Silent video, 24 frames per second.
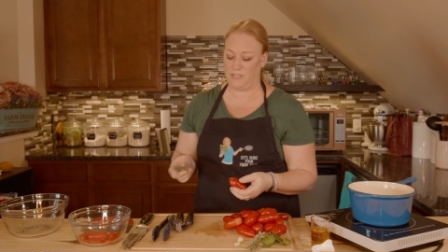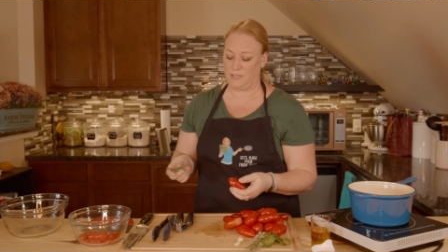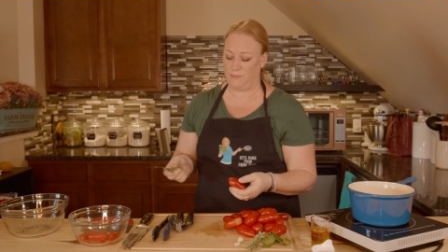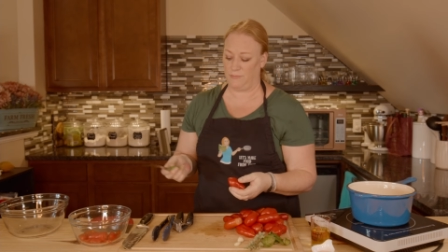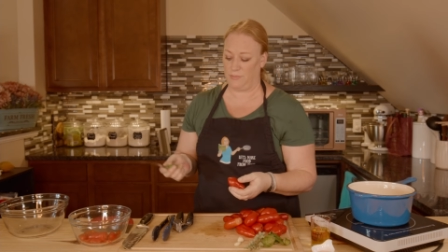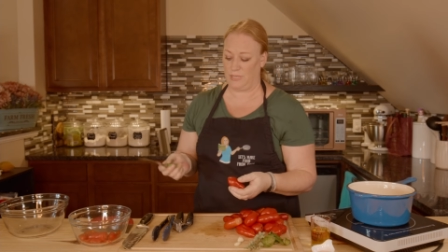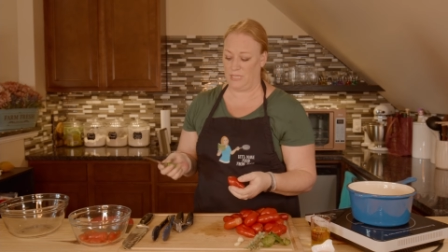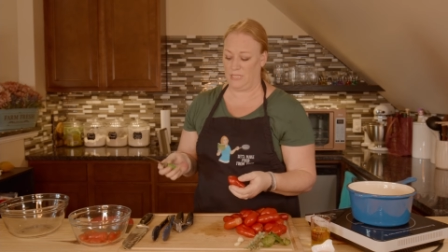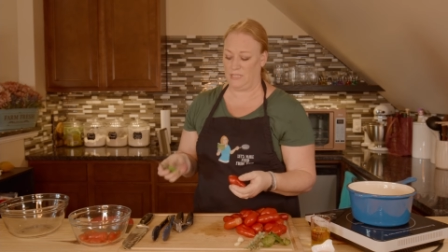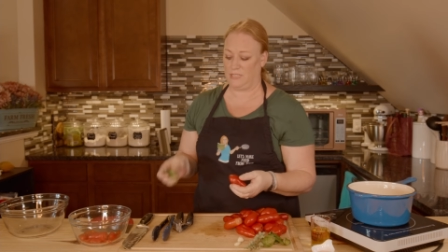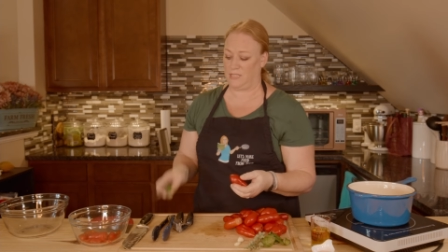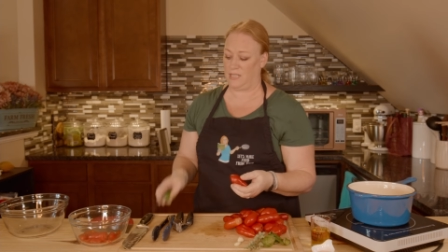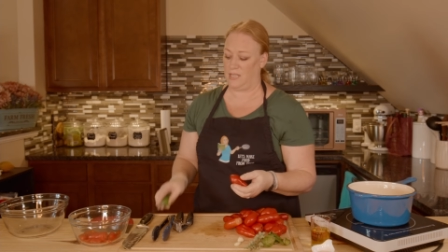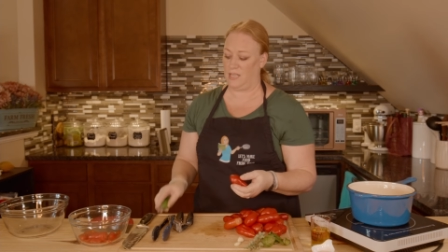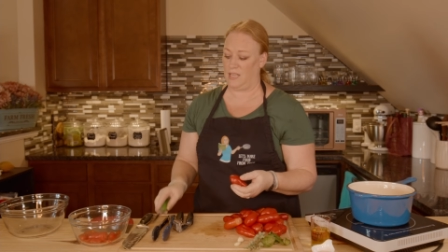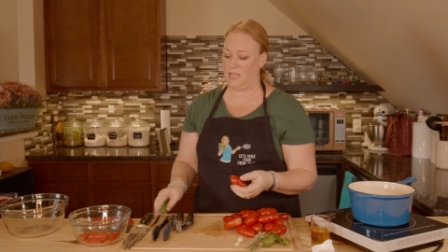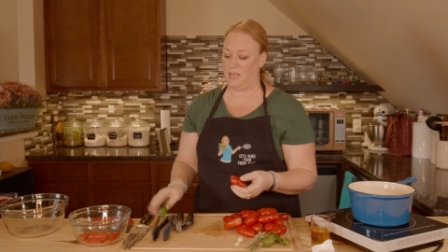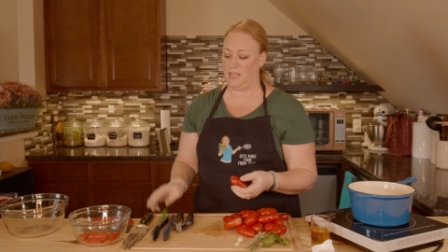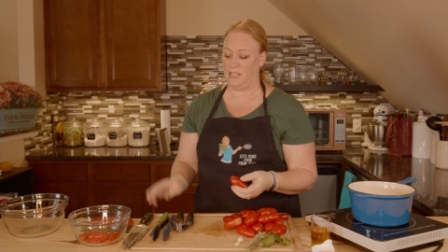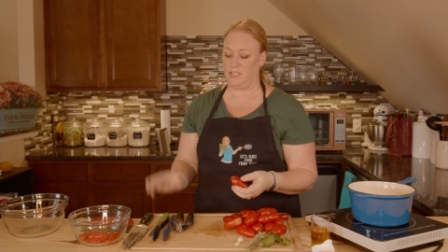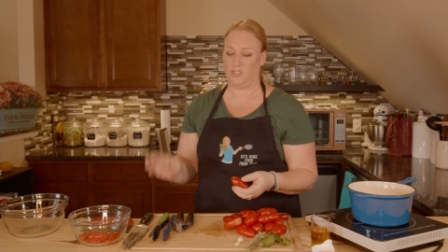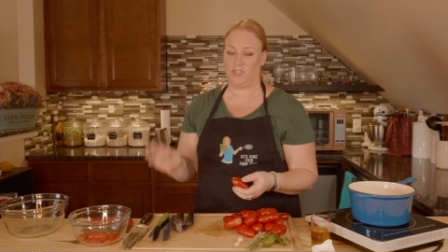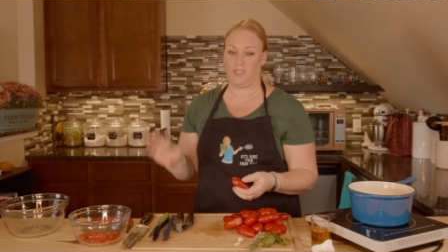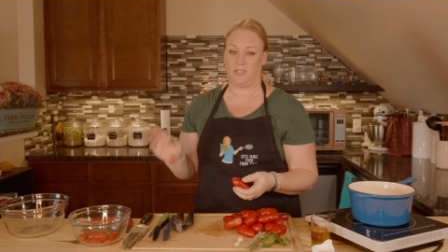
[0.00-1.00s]
some pizza,
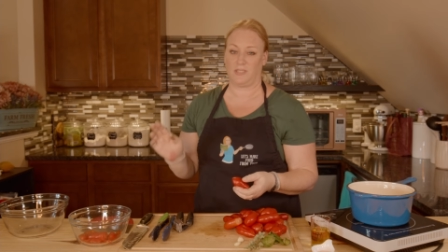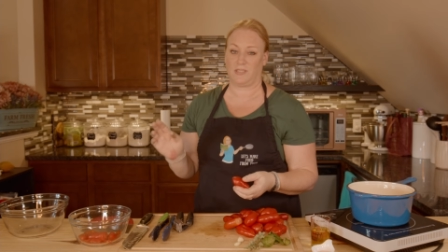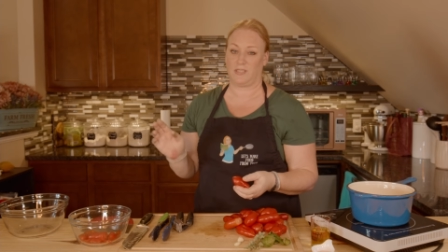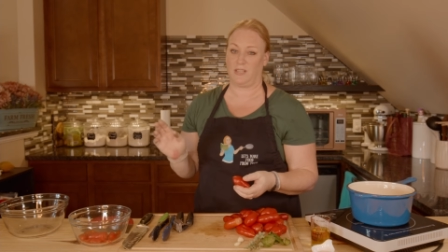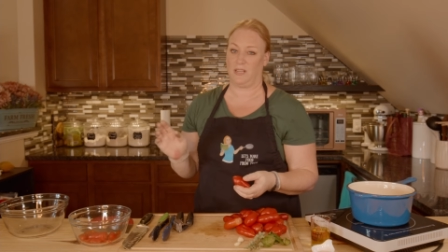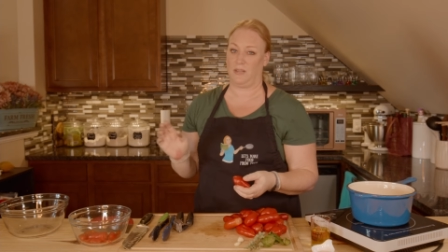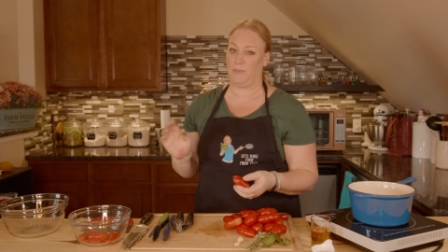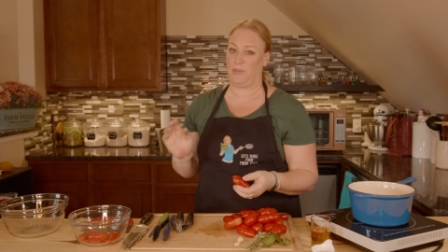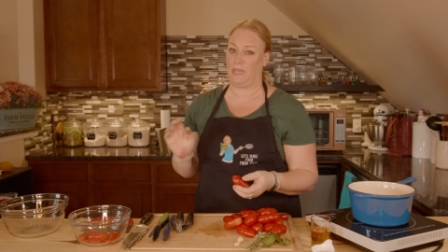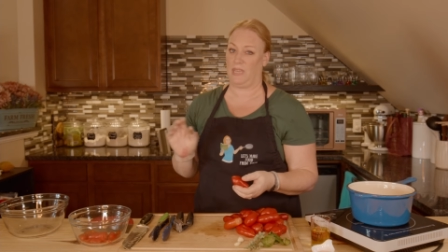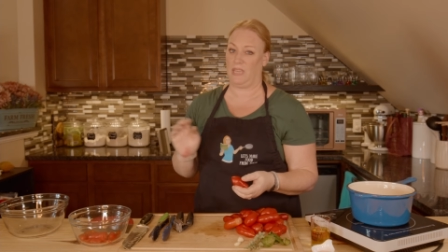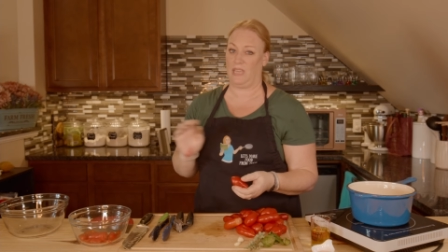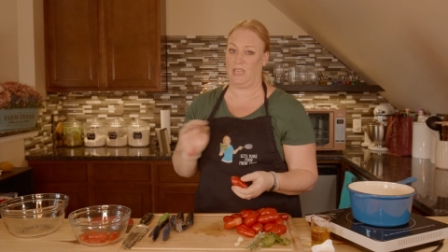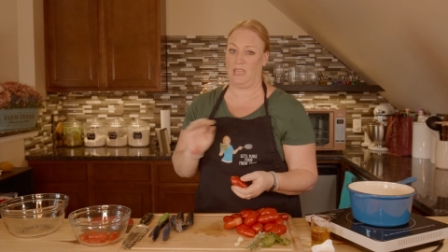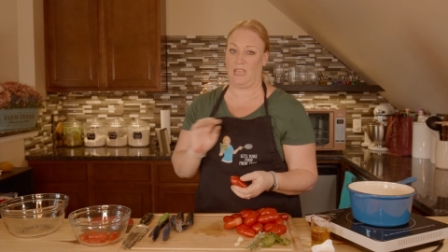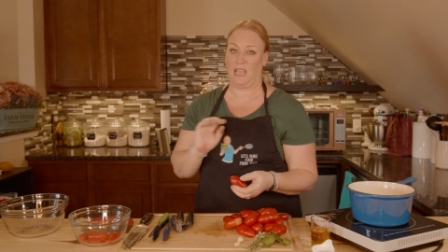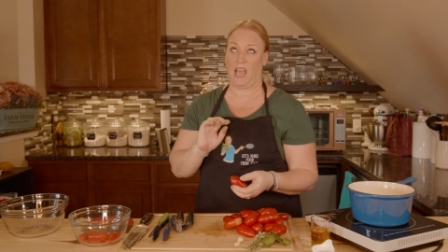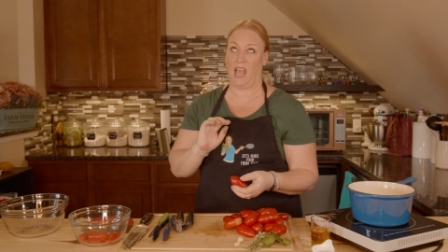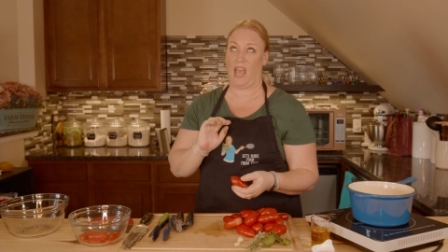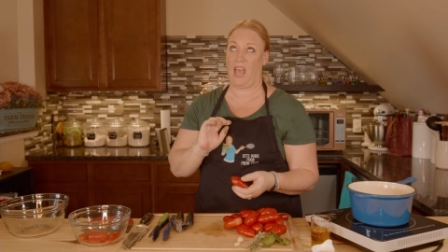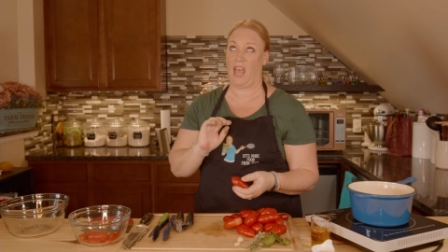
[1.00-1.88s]
and it's just gonna be